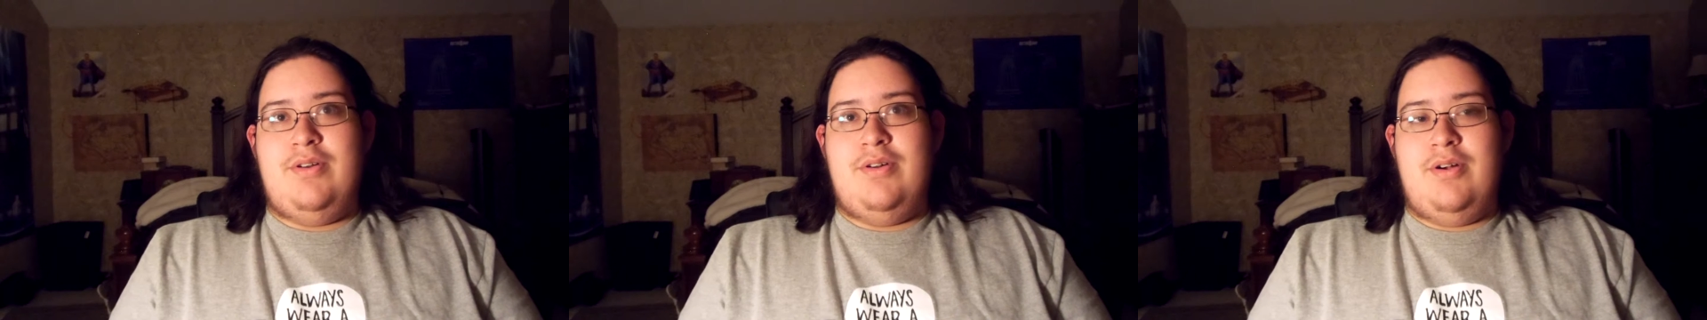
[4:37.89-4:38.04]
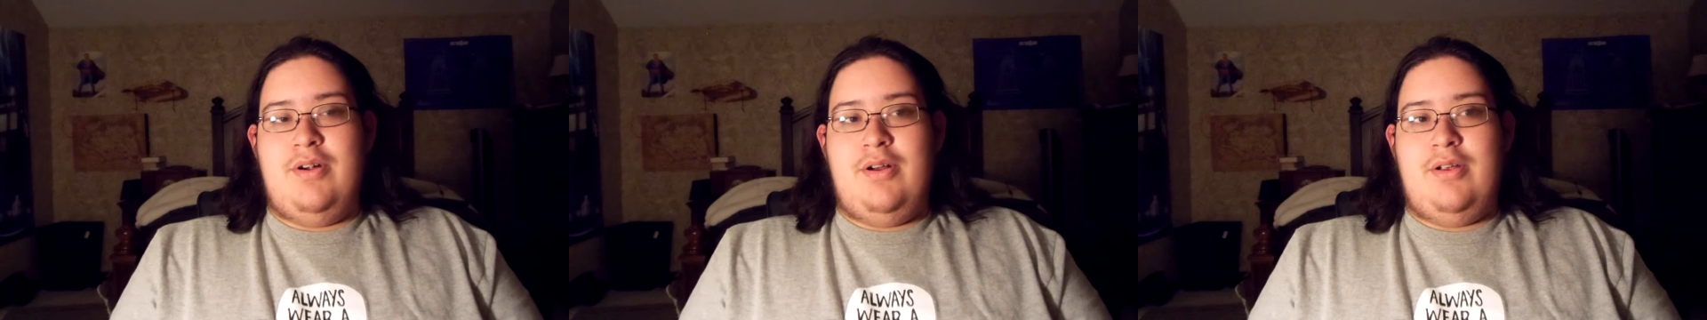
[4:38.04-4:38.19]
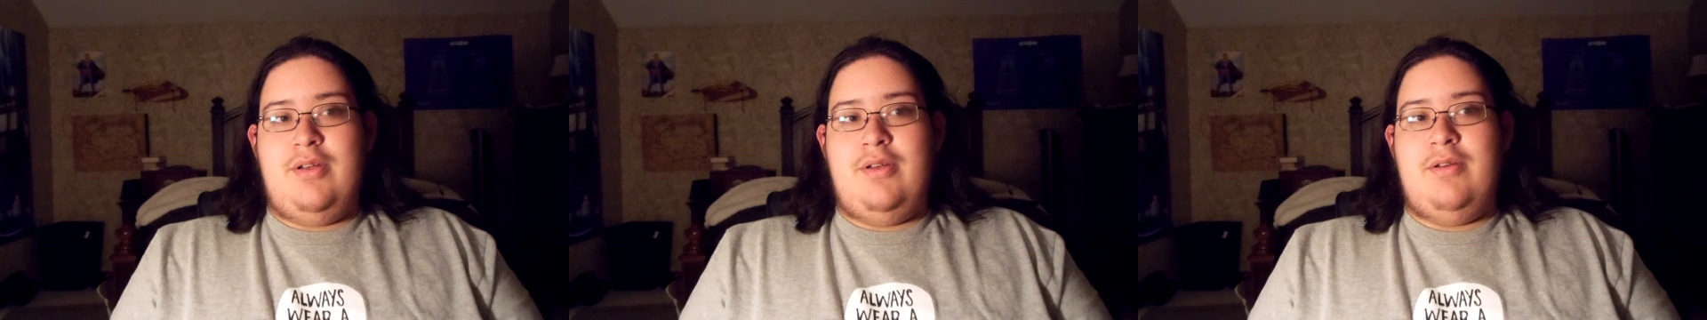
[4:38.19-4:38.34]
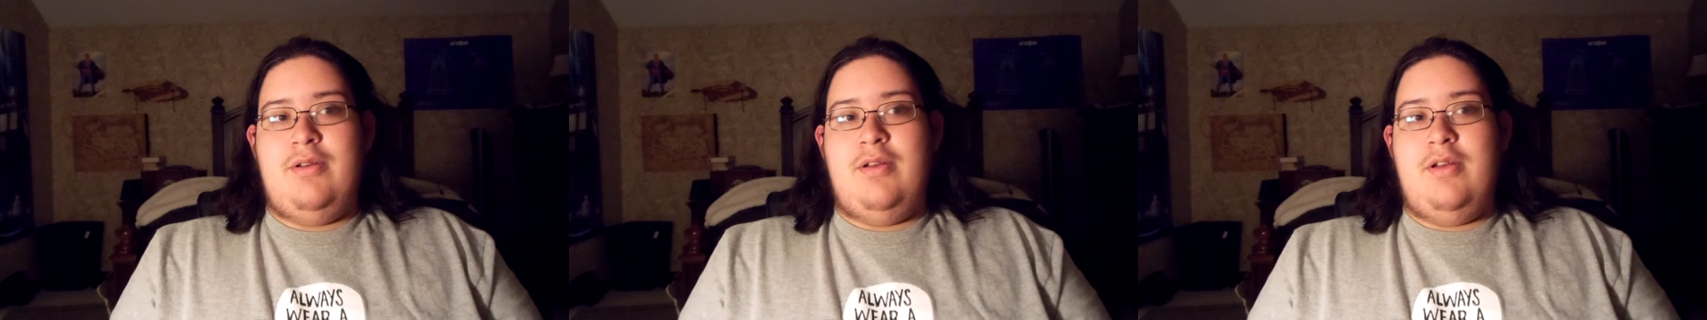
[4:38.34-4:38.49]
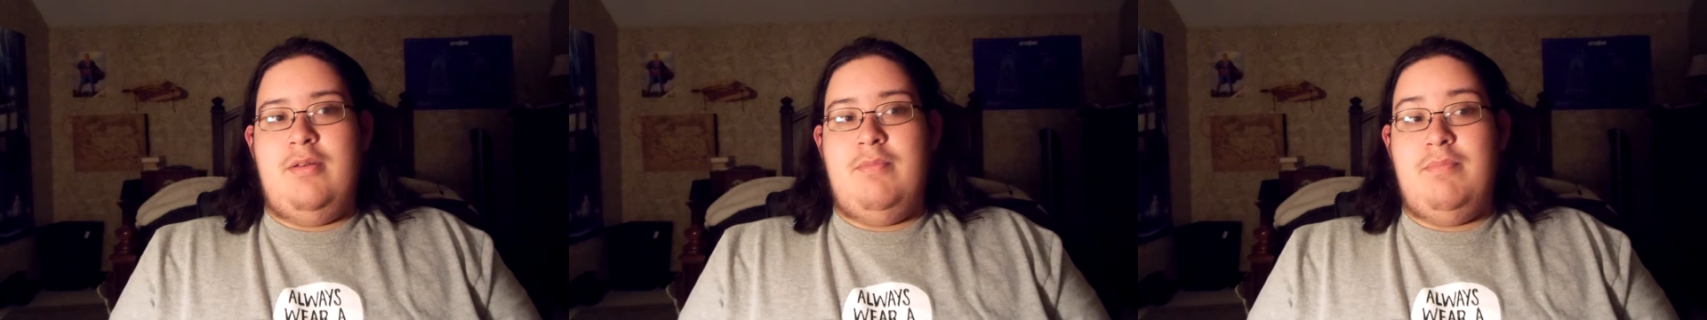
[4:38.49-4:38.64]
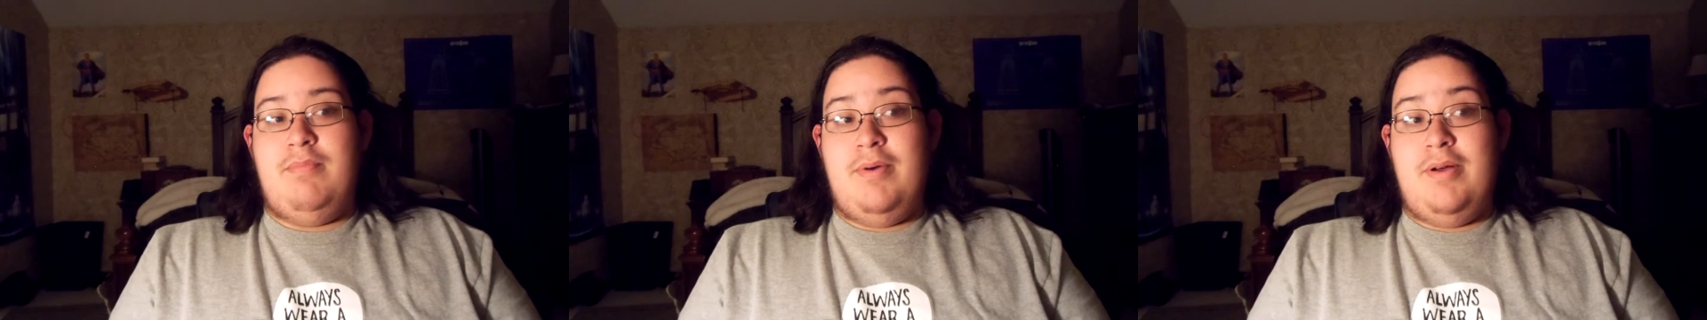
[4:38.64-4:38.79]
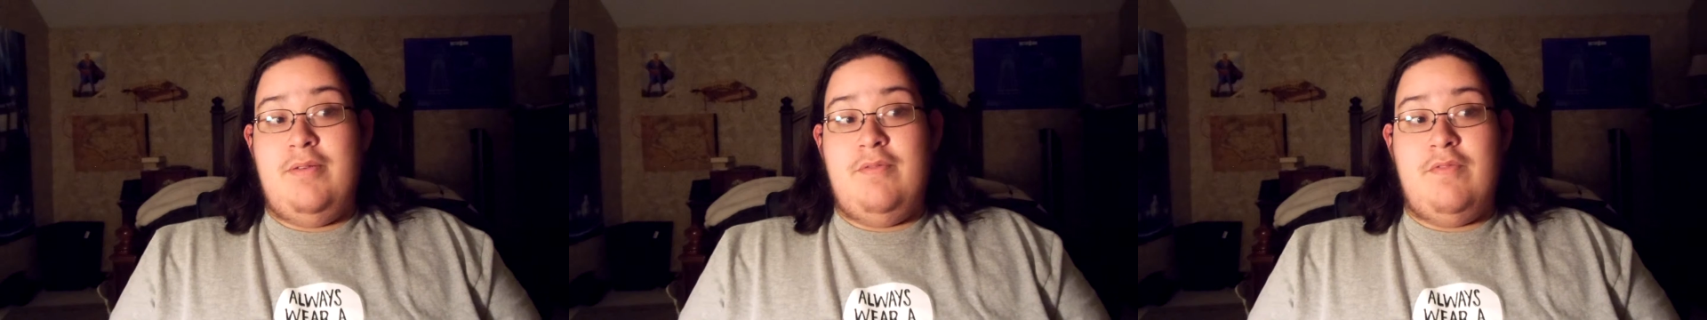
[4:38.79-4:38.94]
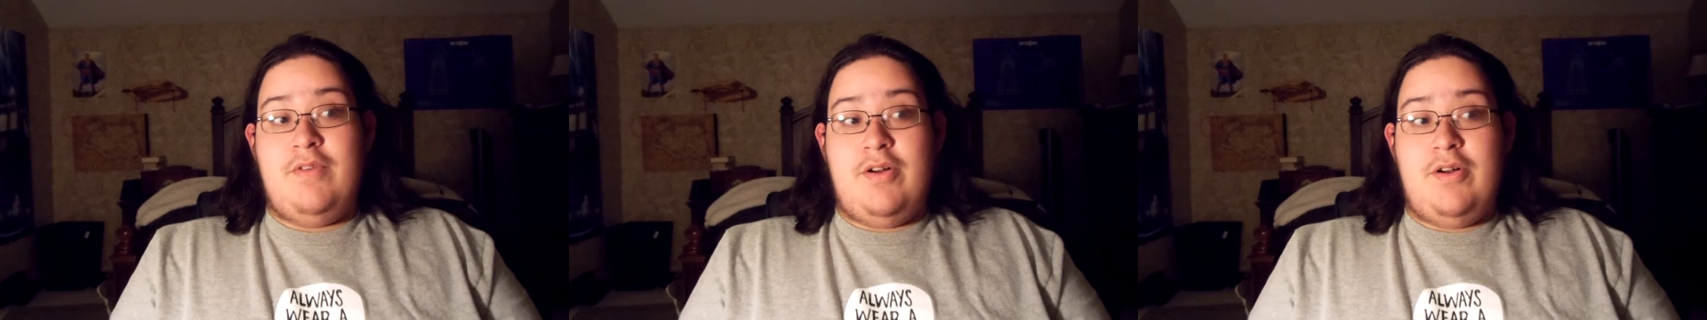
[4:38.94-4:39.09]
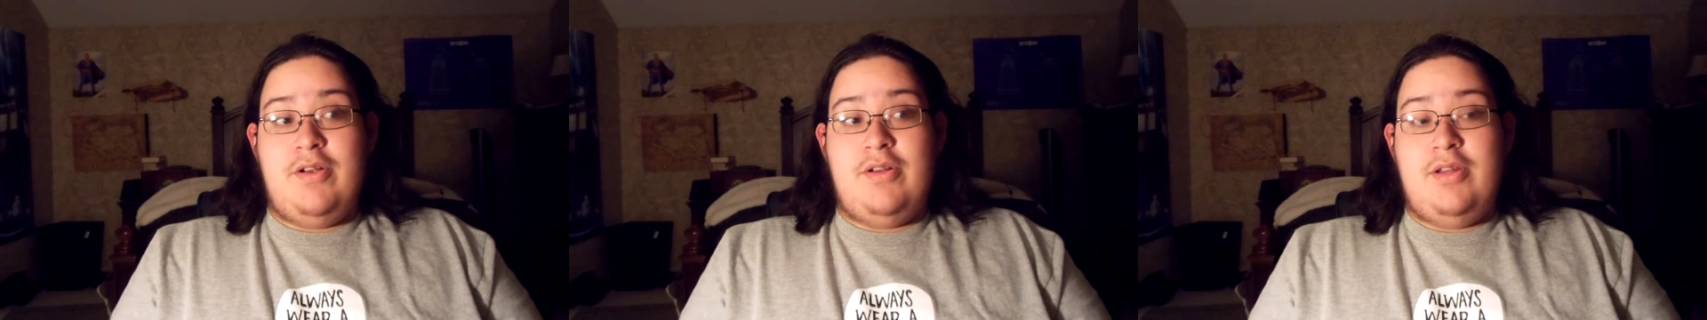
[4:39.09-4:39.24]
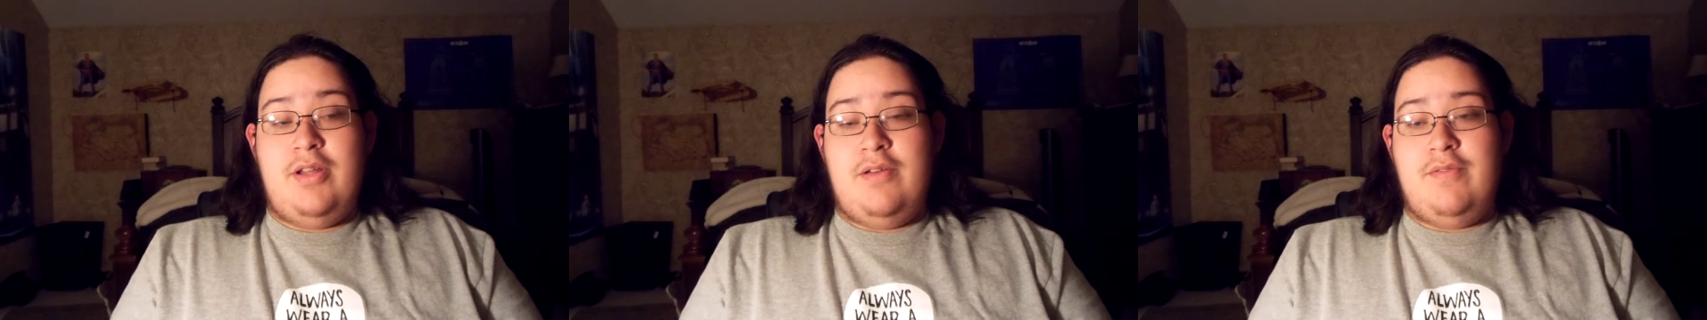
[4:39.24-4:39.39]
dark, but
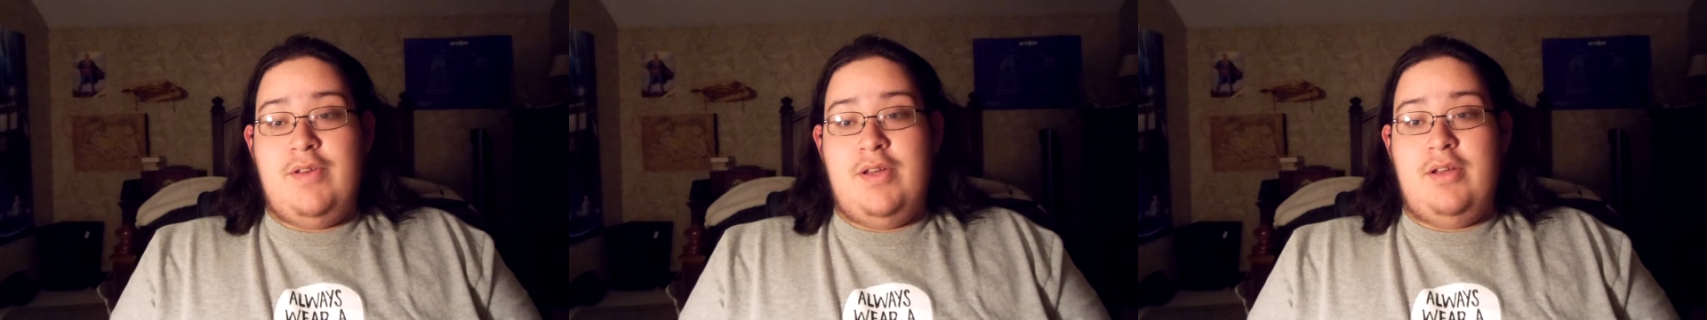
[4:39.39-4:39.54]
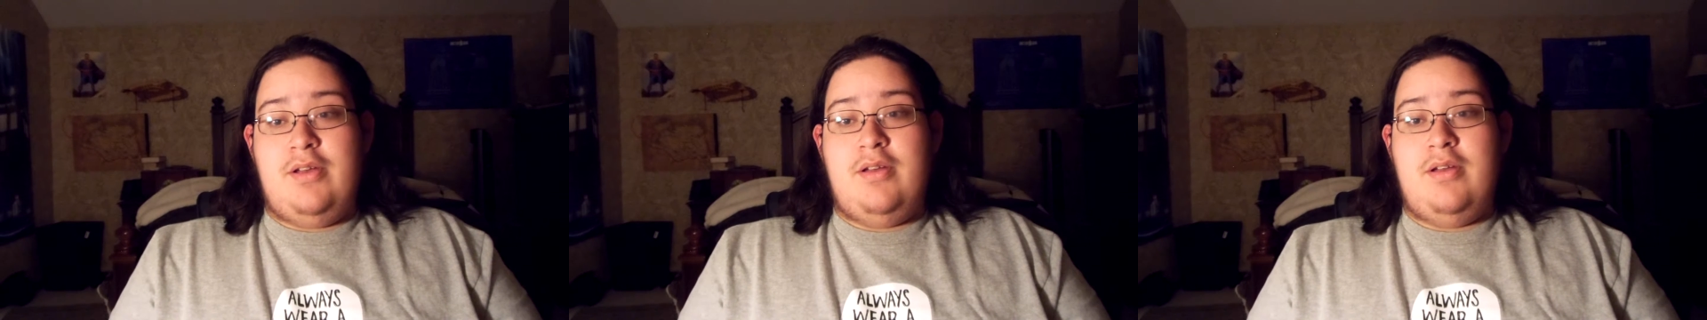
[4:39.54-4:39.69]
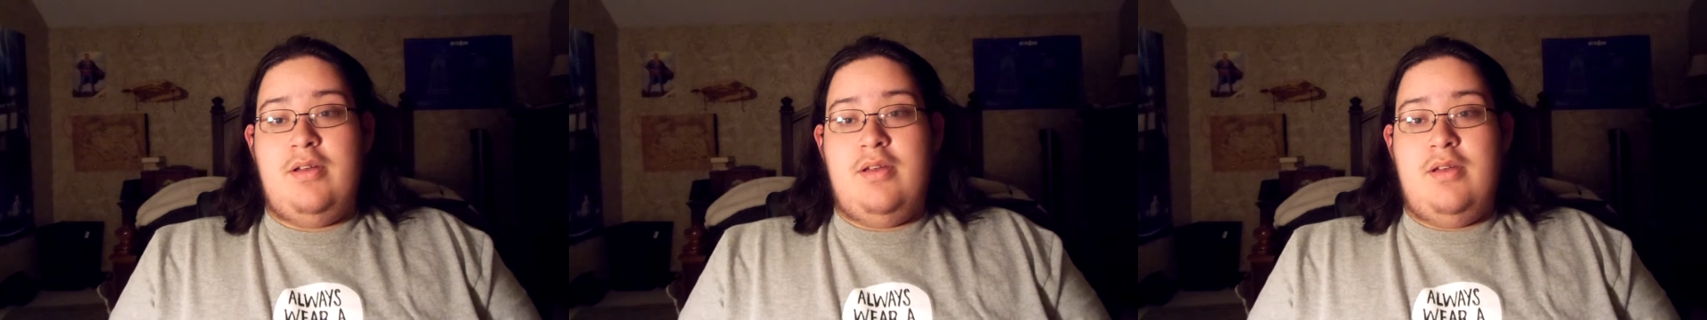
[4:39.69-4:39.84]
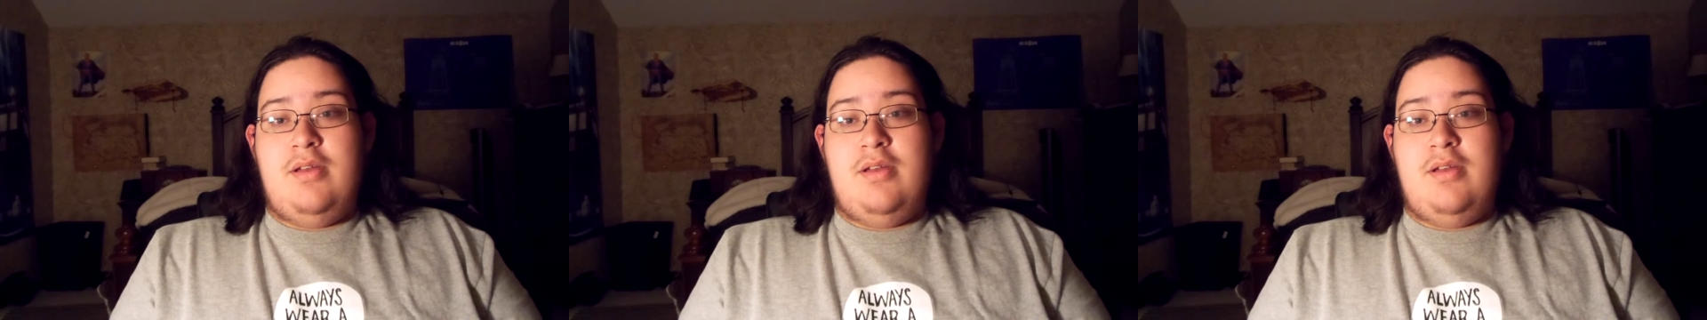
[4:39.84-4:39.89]
very loving.